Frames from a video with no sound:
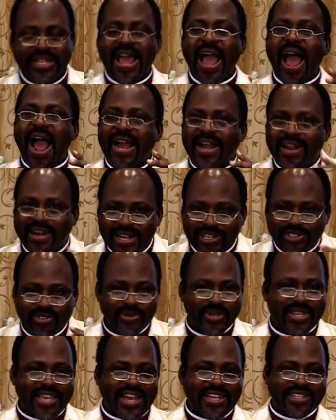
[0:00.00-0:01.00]
they agreed
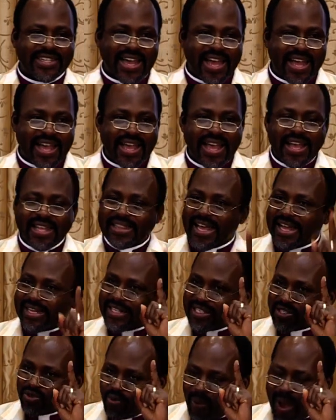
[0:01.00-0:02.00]
together that
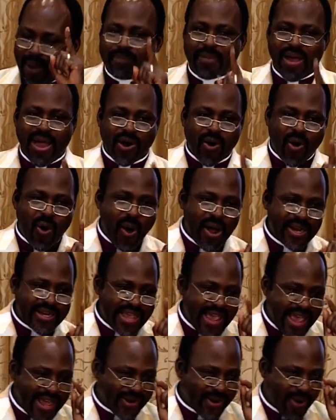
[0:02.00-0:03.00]
this one man
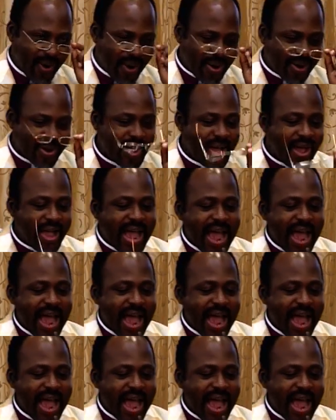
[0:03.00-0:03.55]
called Enoch